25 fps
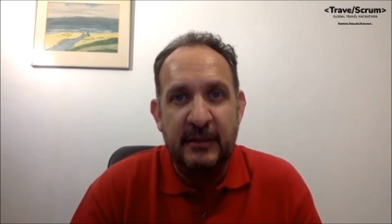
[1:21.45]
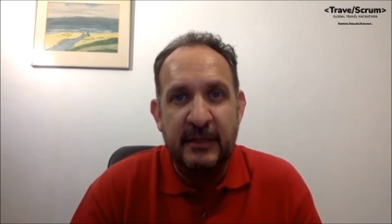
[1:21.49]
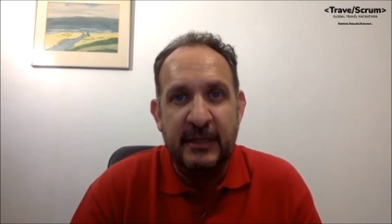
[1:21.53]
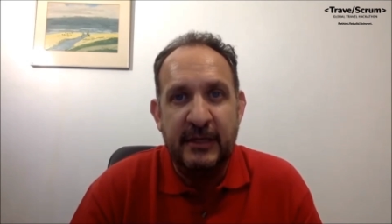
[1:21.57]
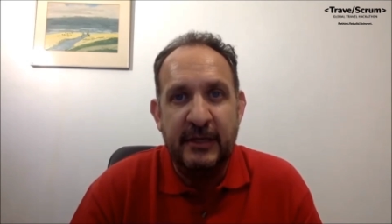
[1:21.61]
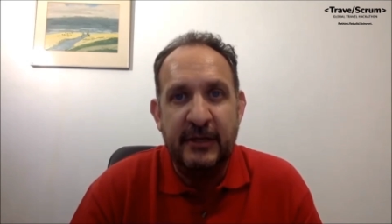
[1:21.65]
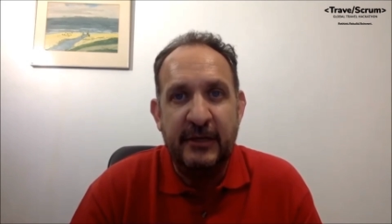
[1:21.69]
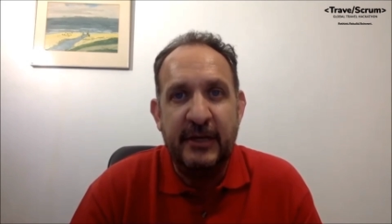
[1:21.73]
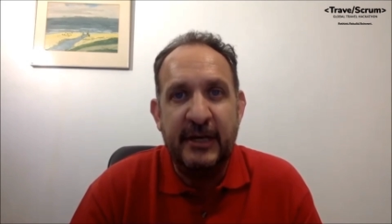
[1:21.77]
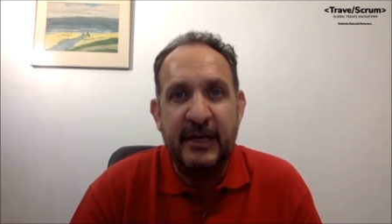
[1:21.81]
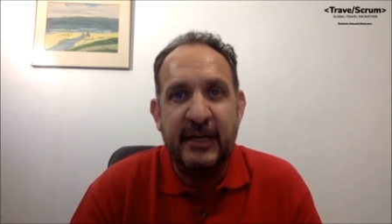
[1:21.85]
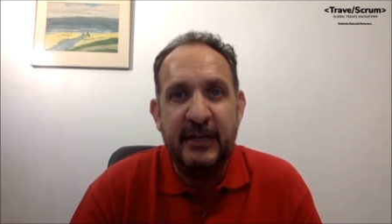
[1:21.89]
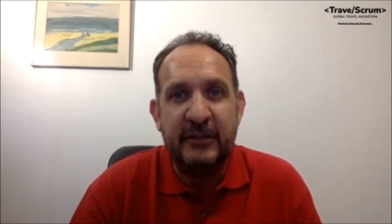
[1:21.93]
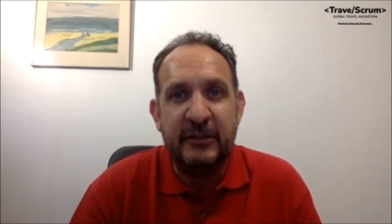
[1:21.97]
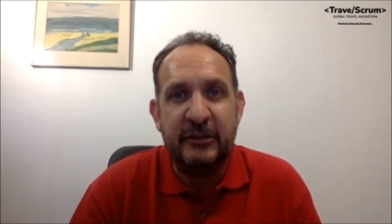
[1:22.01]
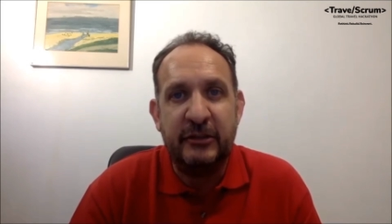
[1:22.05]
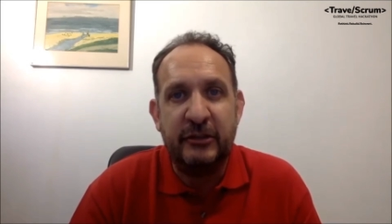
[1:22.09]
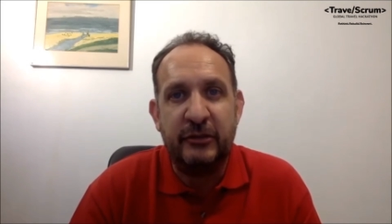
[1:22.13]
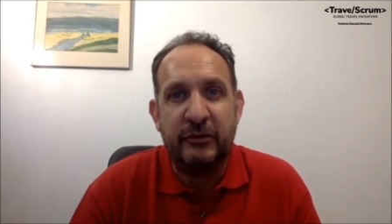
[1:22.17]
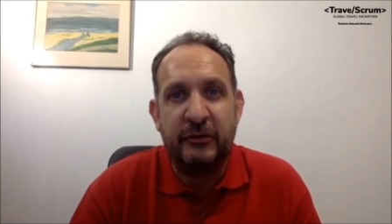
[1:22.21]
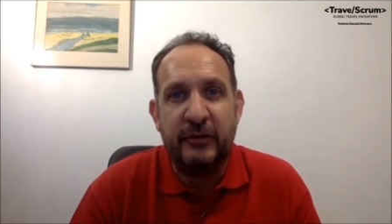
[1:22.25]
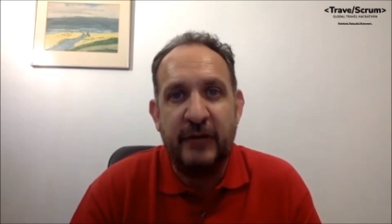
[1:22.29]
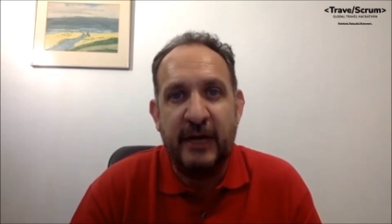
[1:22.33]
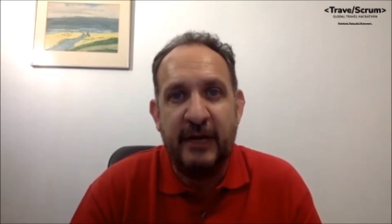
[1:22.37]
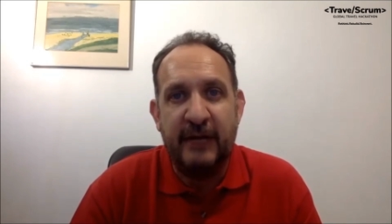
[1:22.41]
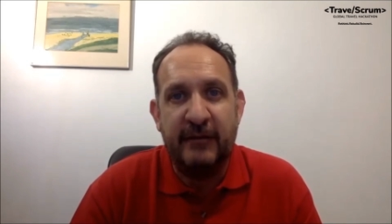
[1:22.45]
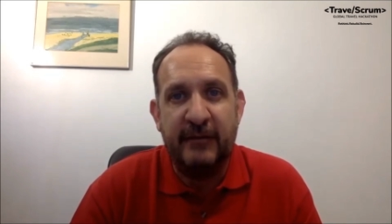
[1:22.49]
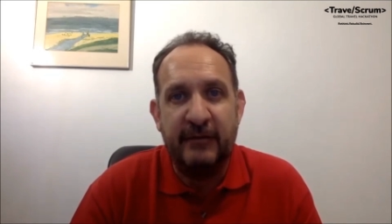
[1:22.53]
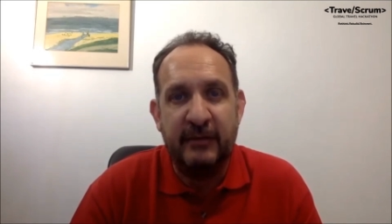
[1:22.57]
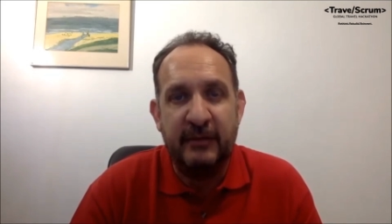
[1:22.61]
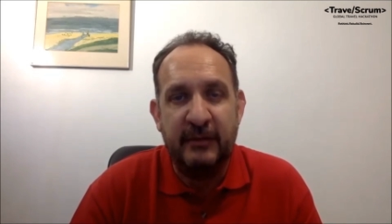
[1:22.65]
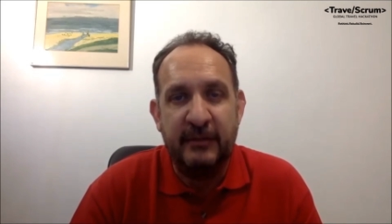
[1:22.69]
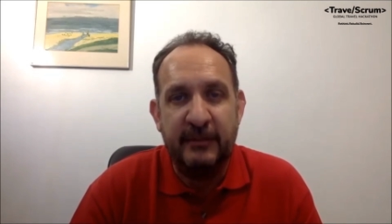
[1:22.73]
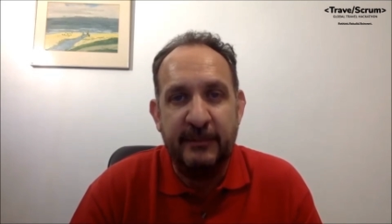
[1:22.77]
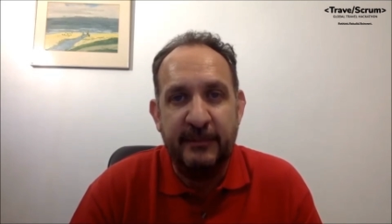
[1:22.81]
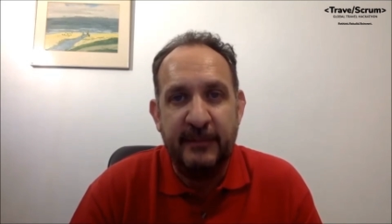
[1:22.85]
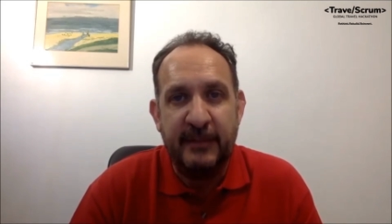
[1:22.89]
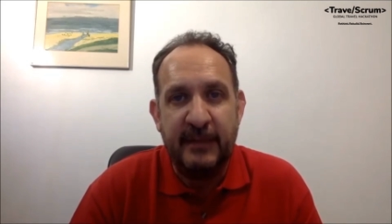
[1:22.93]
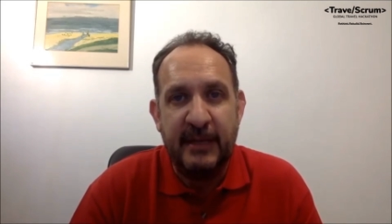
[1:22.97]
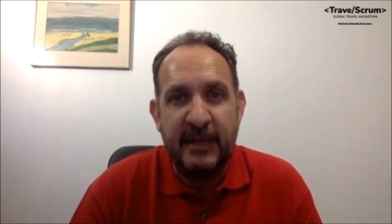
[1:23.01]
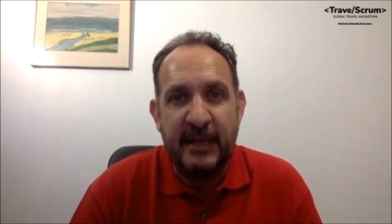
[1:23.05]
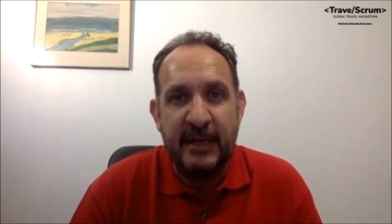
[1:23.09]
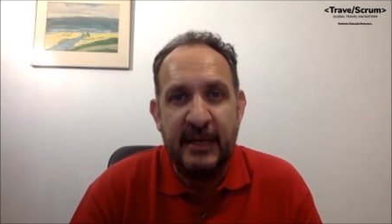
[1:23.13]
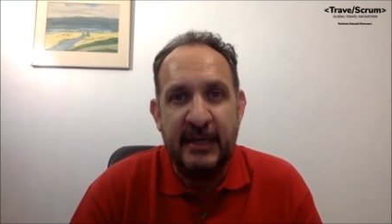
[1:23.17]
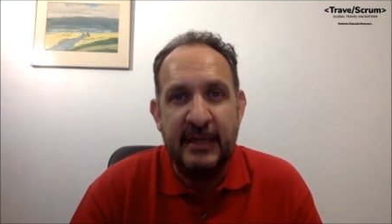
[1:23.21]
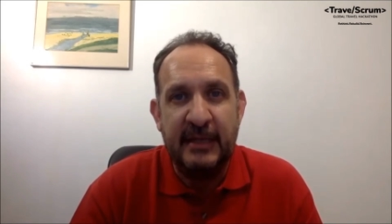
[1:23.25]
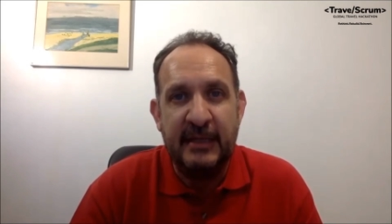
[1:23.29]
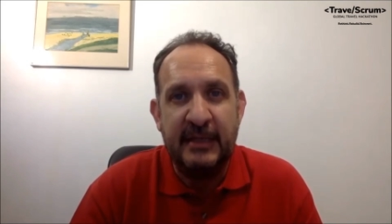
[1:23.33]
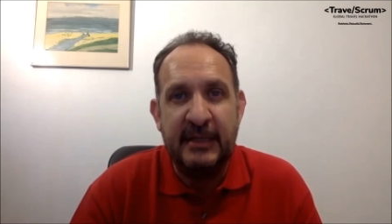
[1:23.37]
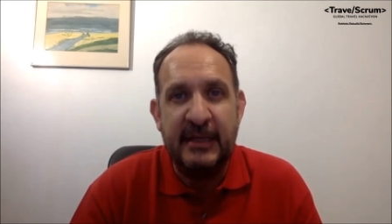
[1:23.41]
International travel
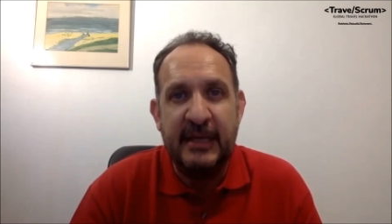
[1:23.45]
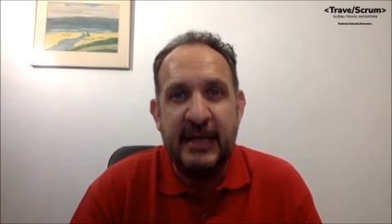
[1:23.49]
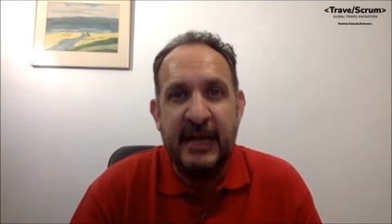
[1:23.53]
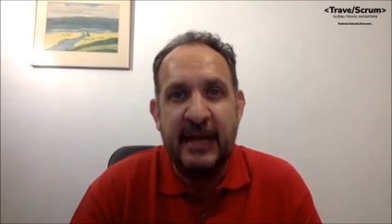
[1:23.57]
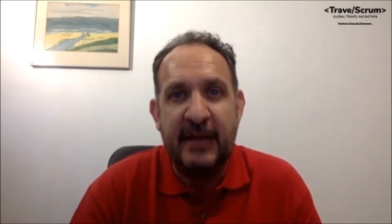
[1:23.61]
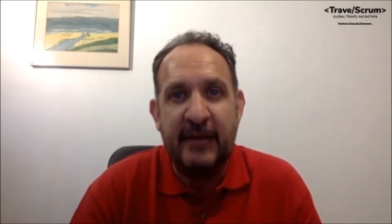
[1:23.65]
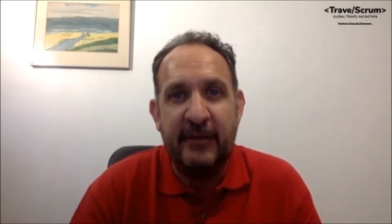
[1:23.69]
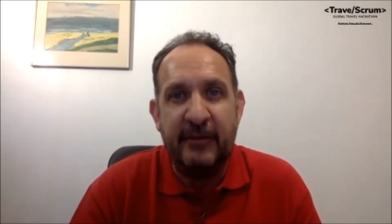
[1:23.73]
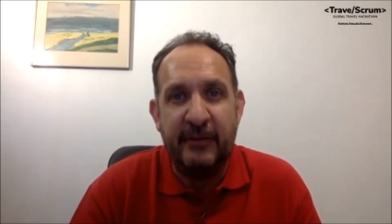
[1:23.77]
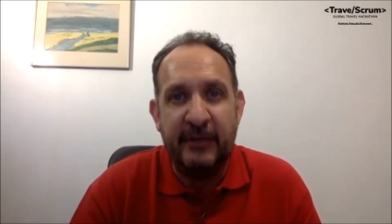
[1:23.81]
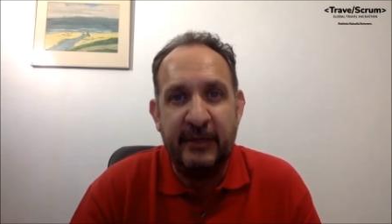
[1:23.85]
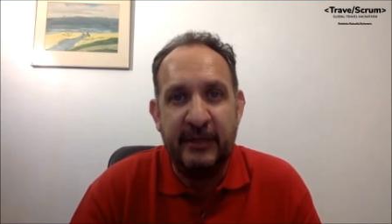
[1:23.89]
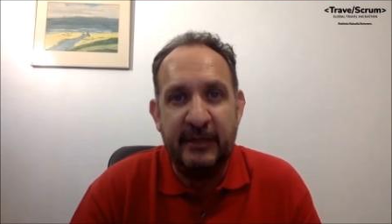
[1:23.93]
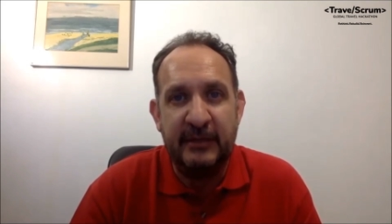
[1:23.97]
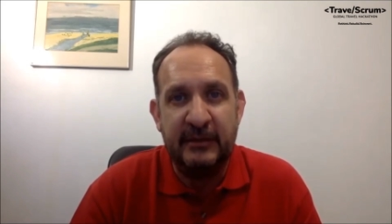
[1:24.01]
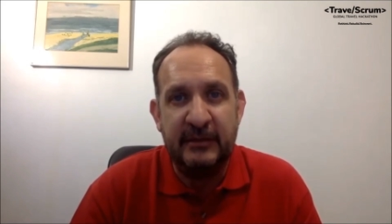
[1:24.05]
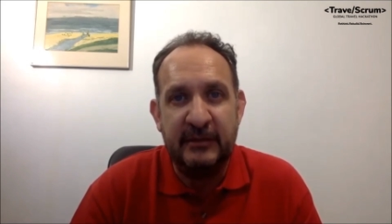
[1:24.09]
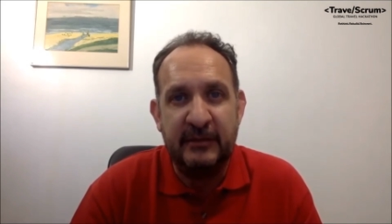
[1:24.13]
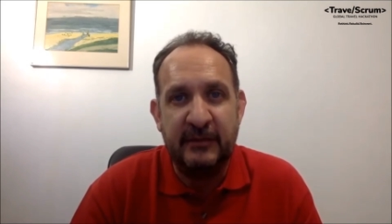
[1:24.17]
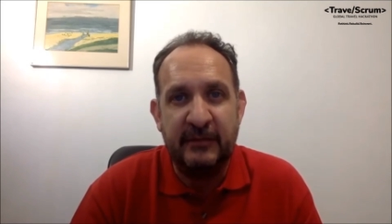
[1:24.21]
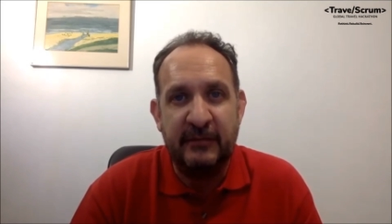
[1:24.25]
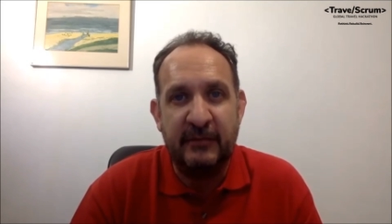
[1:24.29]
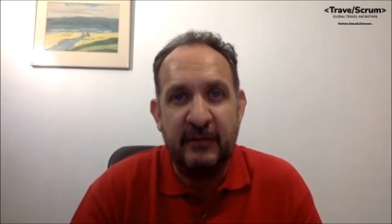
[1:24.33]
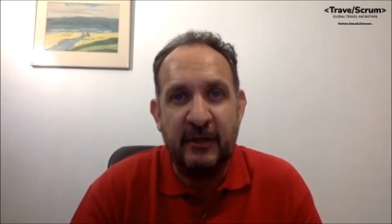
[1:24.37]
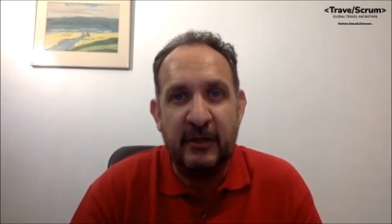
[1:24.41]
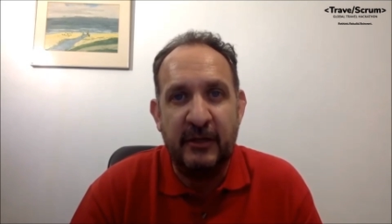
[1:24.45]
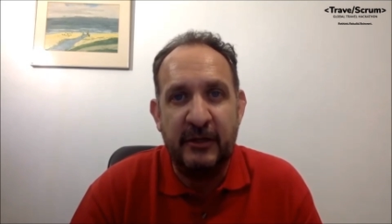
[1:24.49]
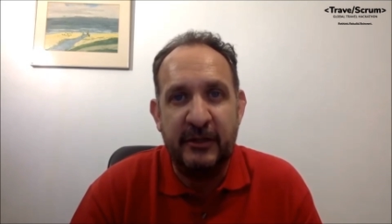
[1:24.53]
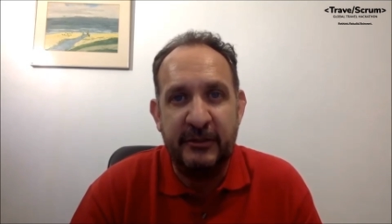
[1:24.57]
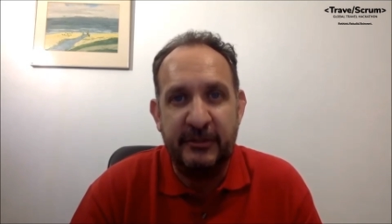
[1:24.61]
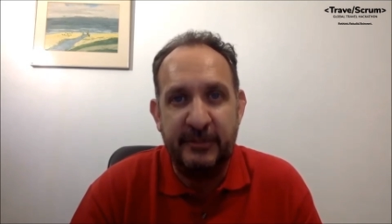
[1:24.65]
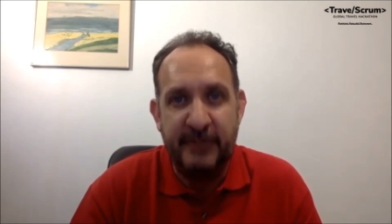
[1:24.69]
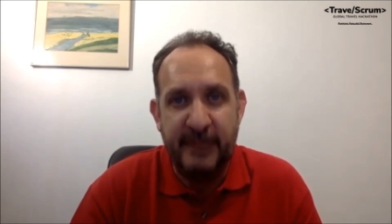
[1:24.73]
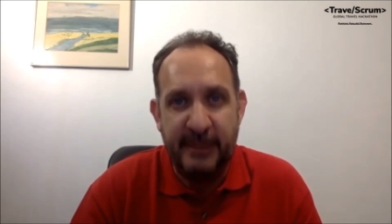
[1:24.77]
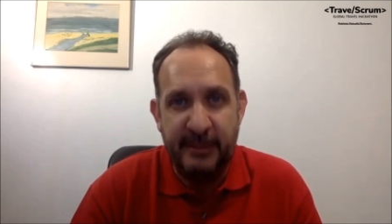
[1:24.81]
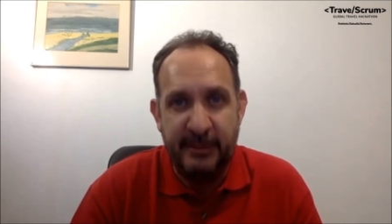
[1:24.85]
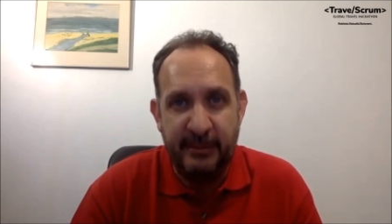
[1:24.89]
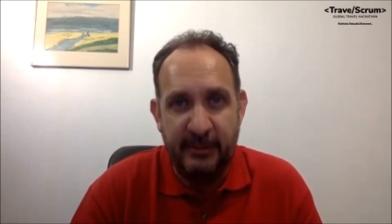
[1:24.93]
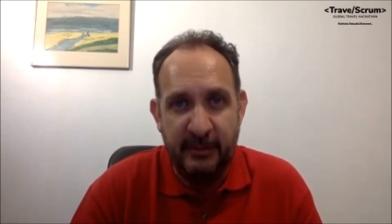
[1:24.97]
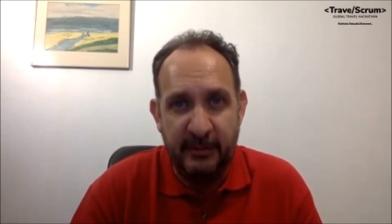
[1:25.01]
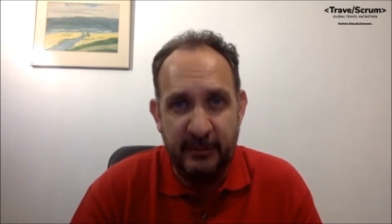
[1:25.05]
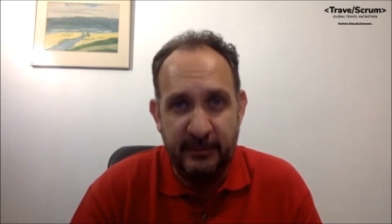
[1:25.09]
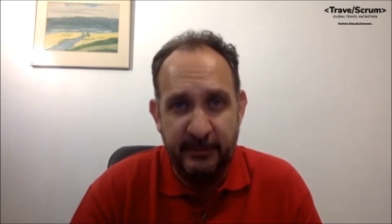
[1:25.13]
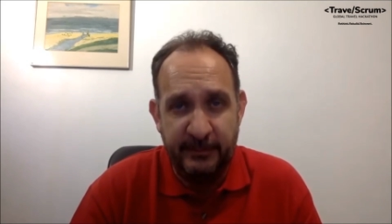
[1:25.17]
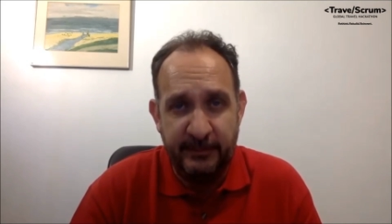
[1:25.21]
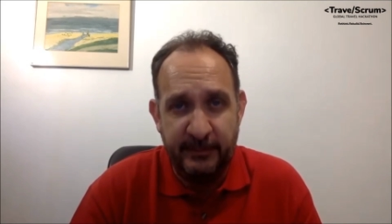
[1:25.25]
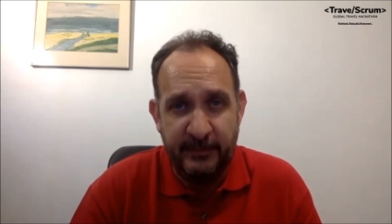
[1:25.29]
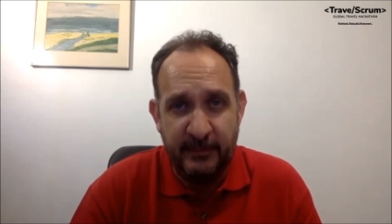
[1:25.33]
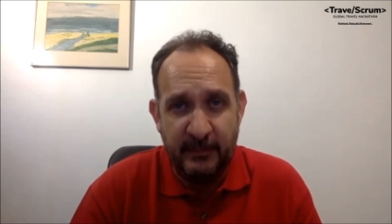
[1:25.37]
and gatherings of large people